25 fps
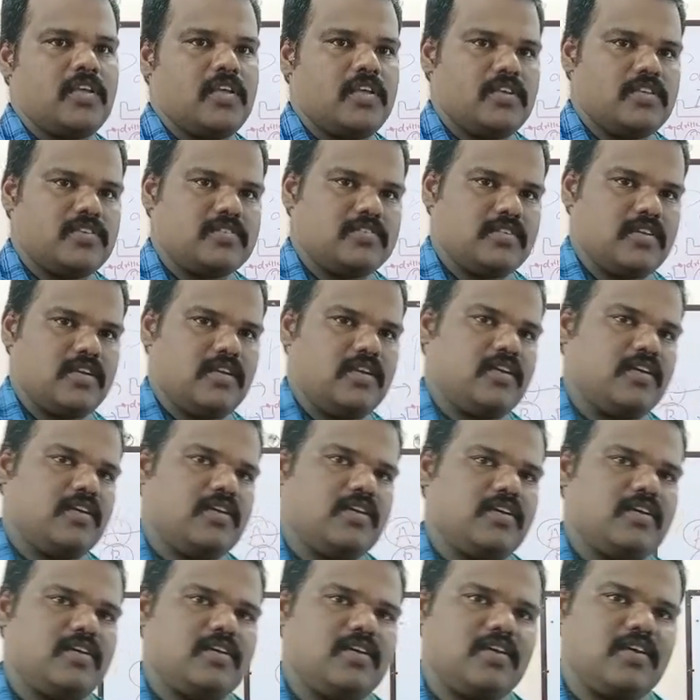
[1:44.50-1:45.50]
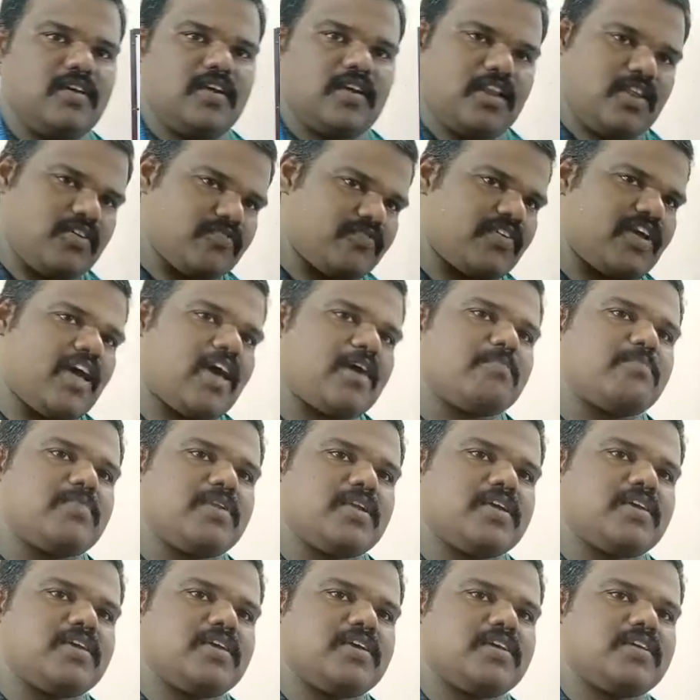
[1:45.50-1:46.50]
See, in a
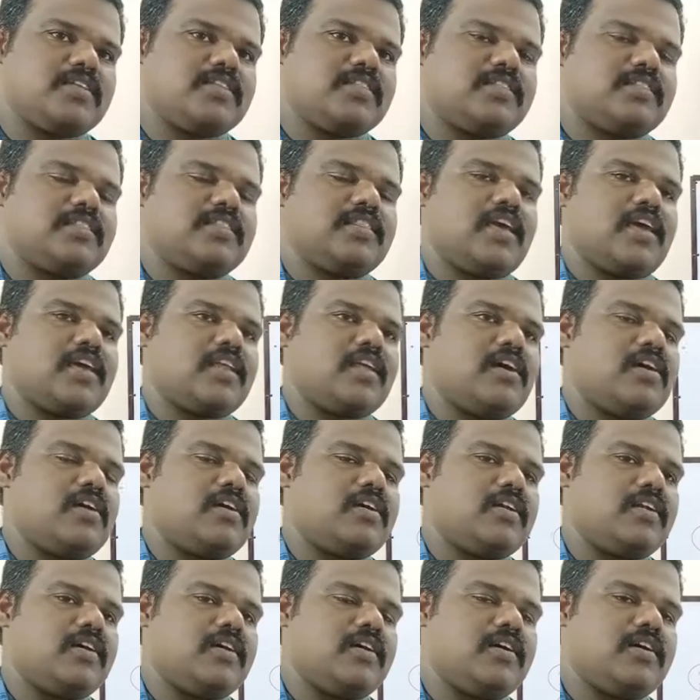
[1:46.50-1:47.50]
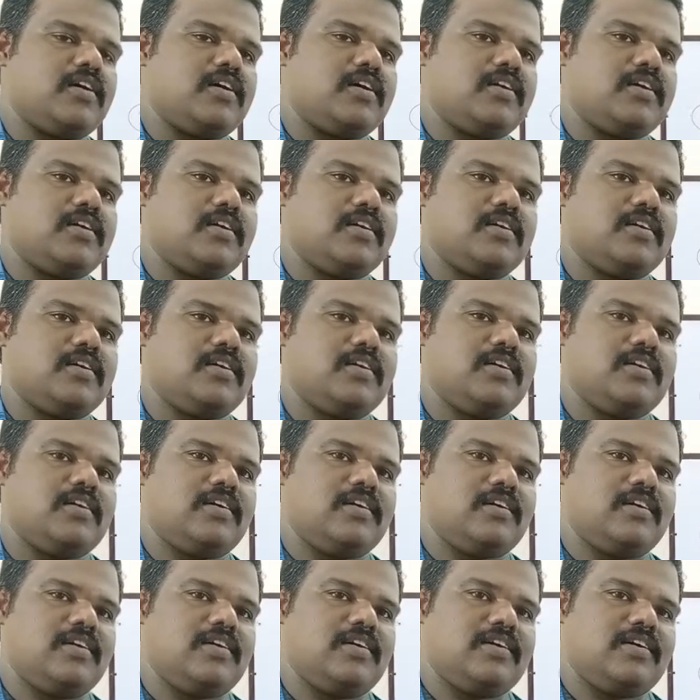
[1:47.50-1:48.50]
family there are
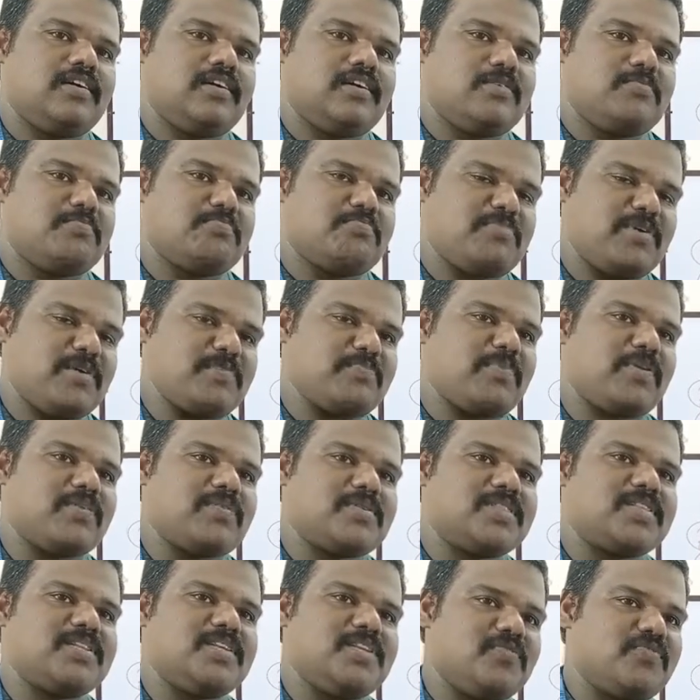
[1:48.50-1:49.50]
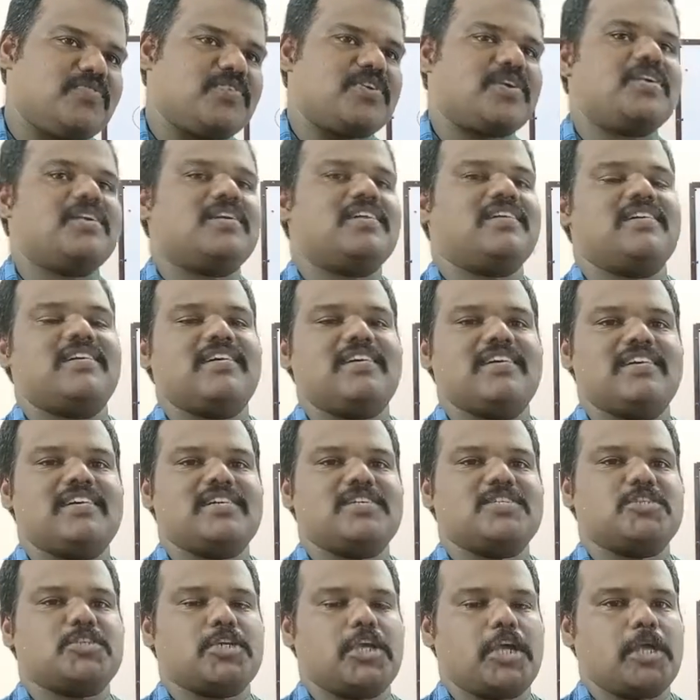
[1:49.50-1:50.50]
people with different
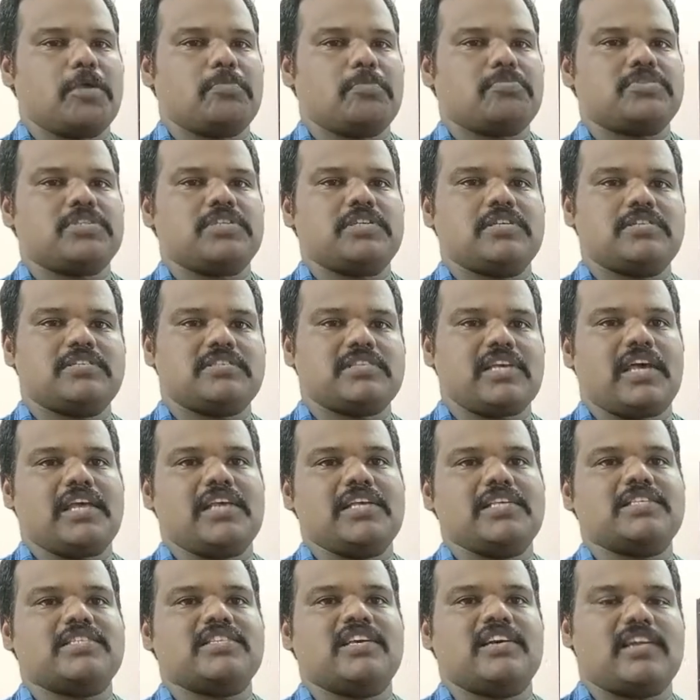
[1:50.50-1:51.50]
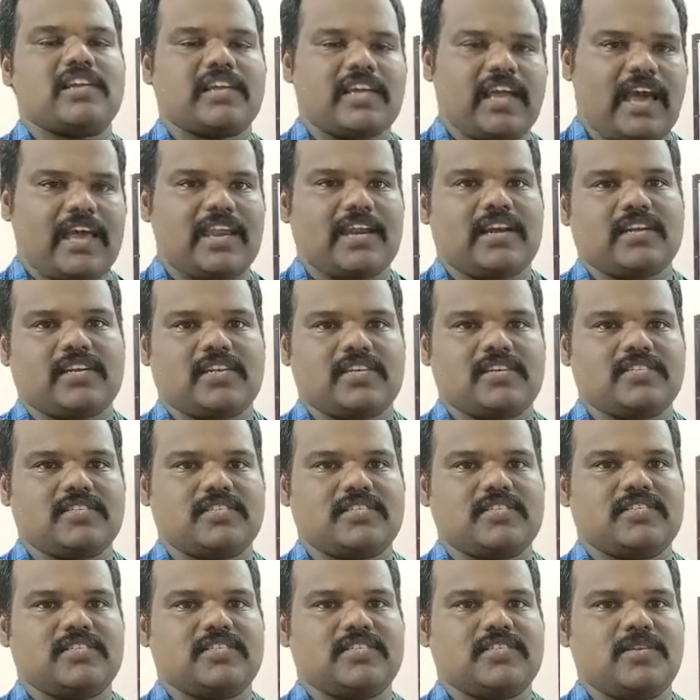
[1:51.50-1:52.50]
shapes, size, or
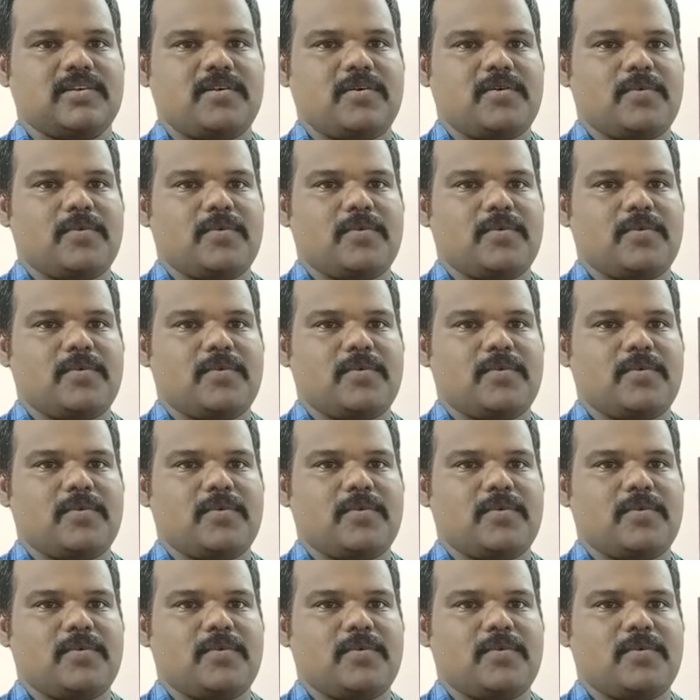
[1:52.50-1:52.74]
characters,